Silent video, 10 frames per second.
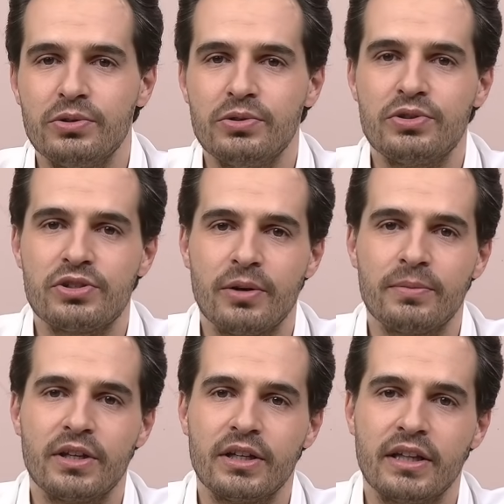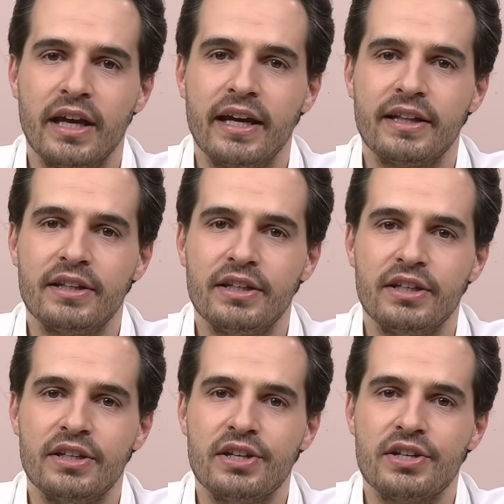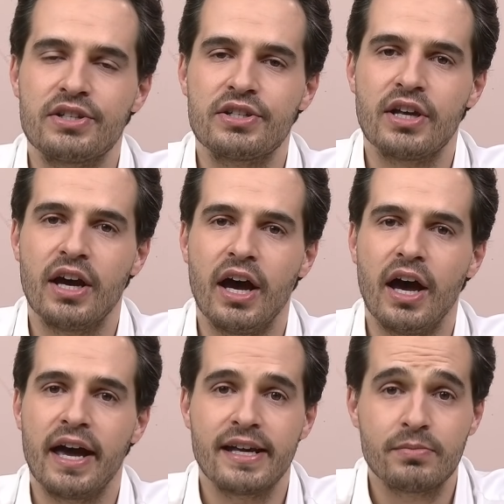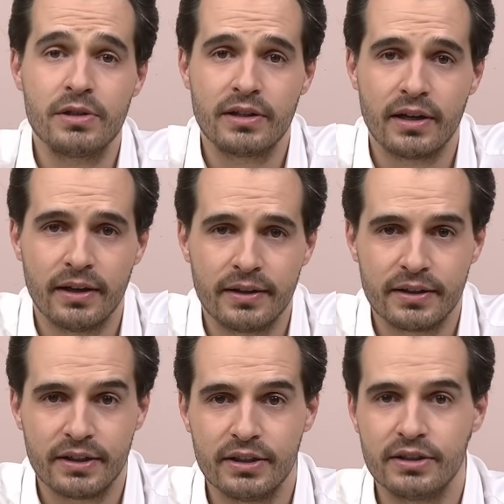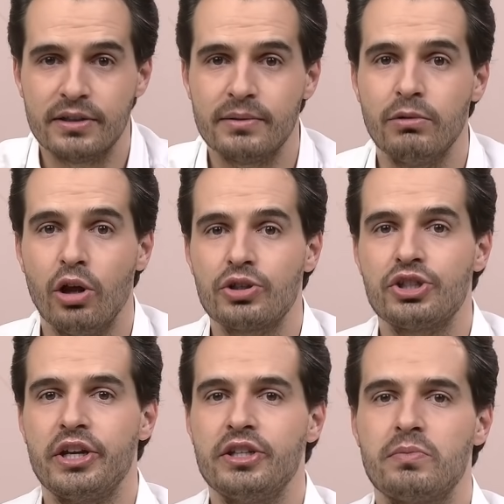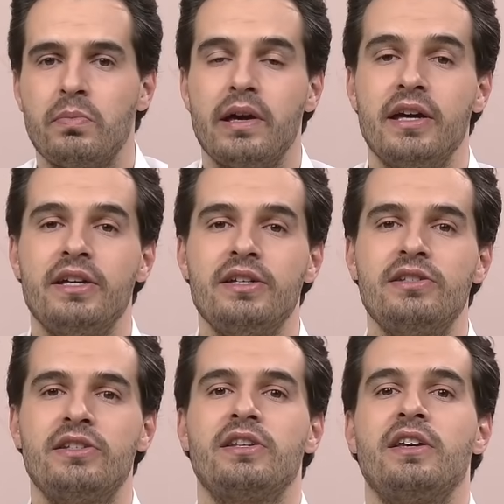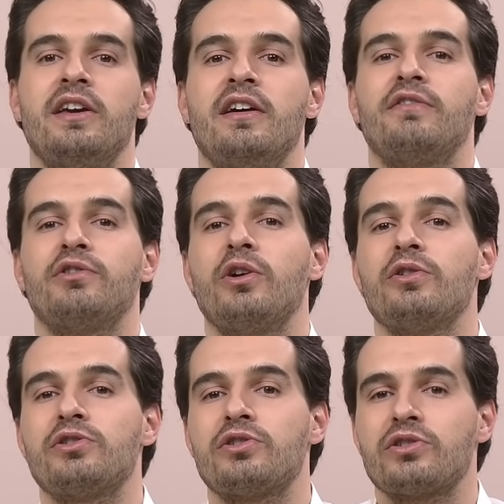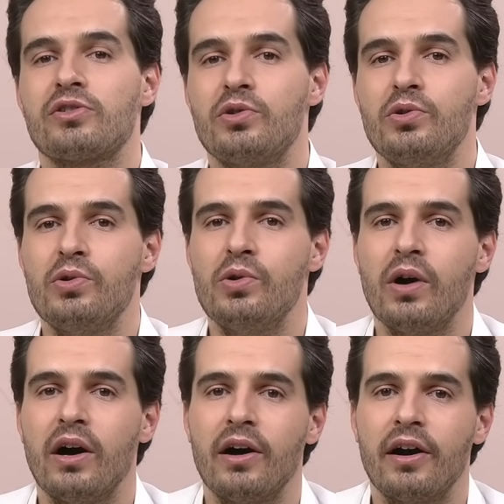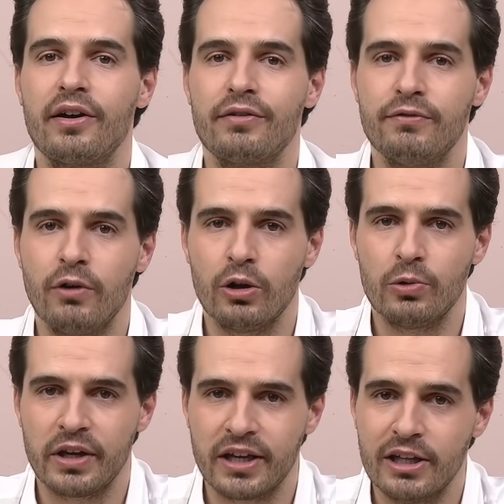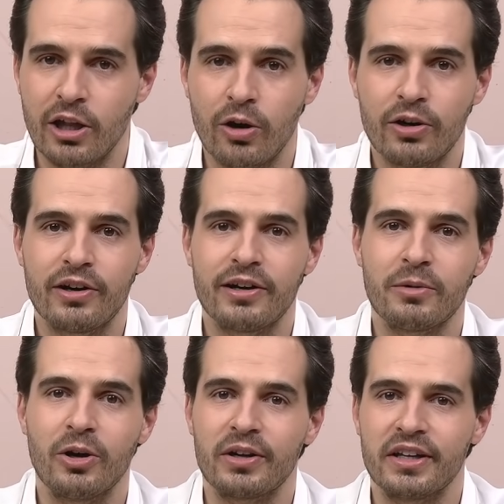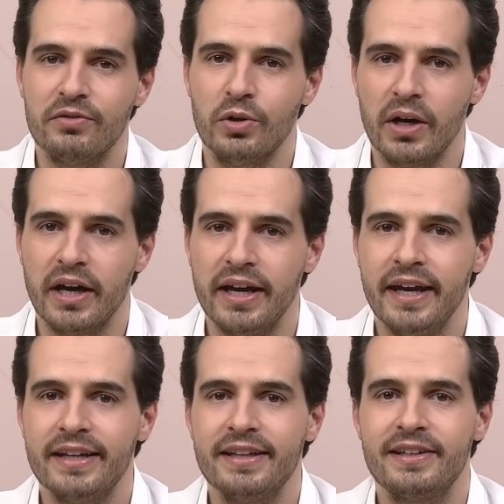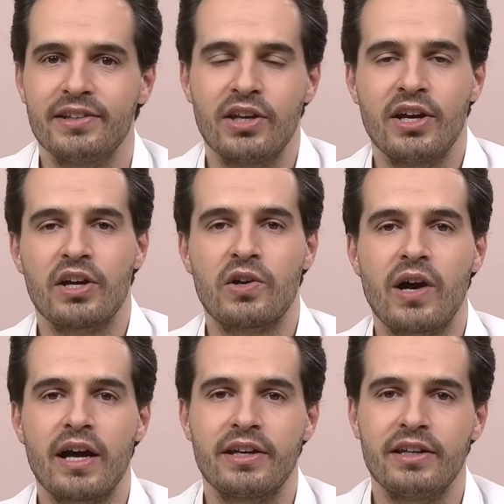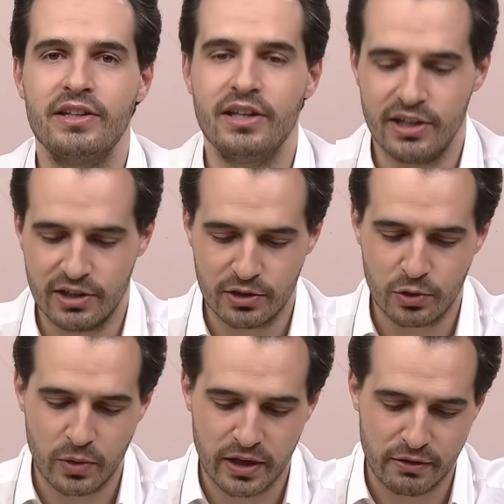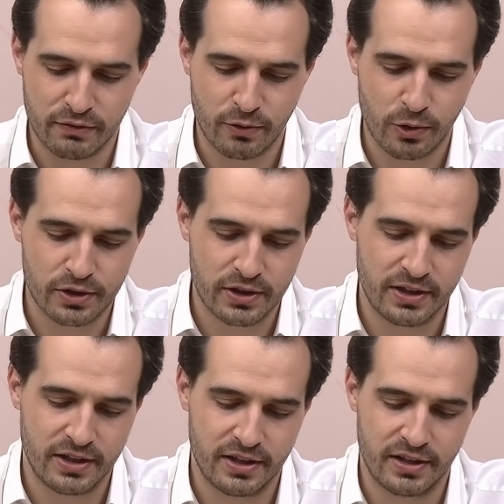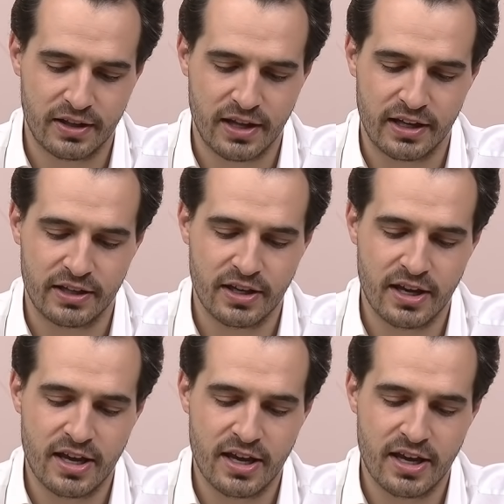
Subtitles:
do something that has been done in the blockchain space. For those who are following it longer, I'm going to give you a hint. Kraken did it in 2014. They